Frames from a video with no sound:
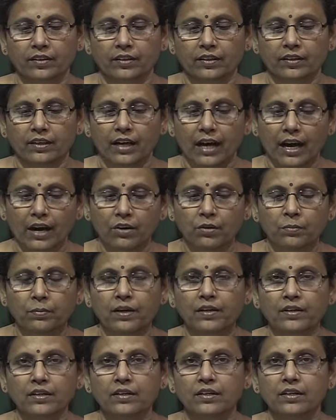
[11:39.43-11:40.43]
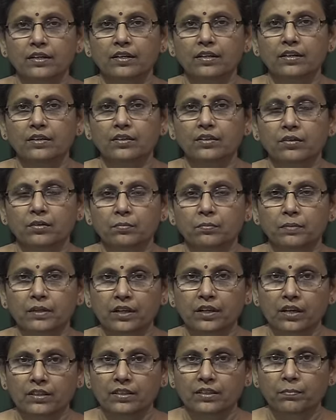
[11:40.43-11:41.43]
However,
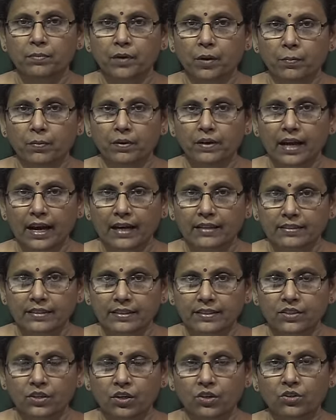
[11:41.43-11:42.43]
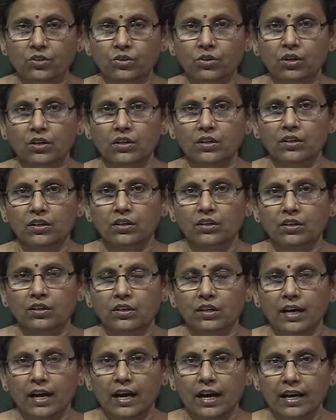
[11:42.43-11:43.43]
because of proper access control
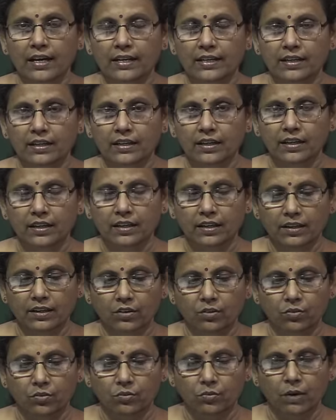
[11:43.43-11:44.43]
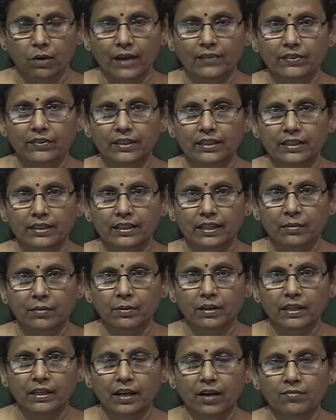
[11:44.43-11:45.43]
and one
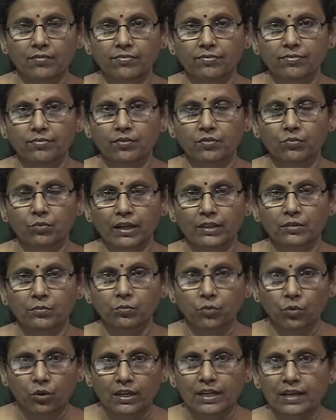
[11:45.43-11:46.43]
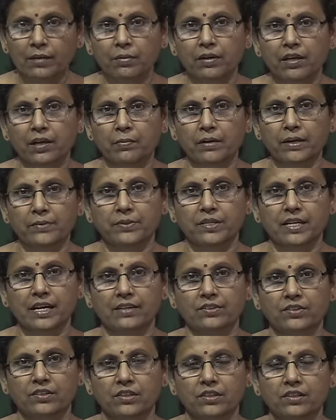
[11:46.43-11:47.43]
more level of
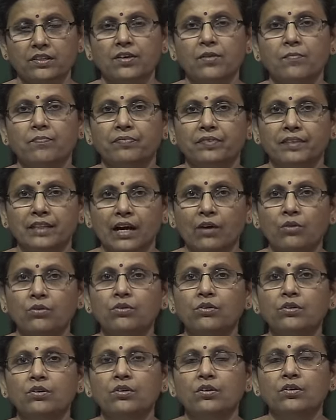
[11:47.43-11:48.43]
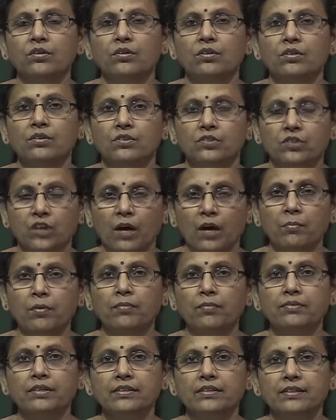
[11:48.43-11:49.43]
abstraction, now some
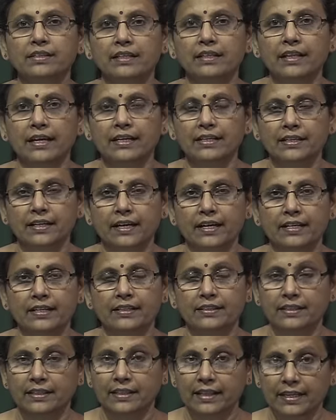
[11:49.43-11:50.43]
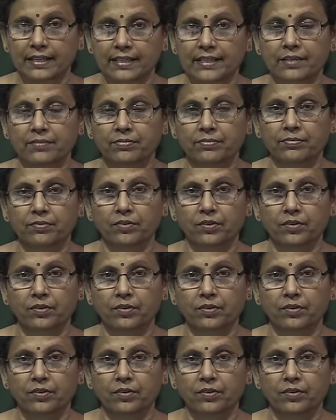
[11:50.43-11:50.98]
of the selective